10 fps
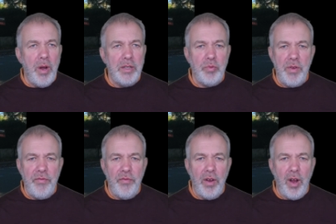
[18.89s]
is
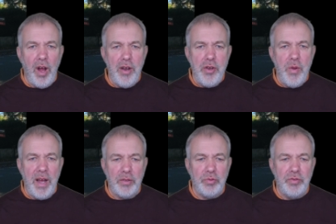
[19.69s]
we've a new
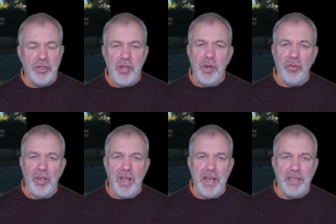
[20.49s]
house, we've secured the
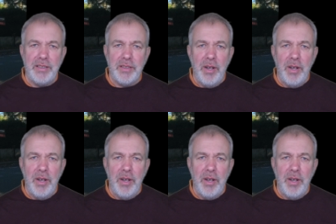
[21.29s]
keys.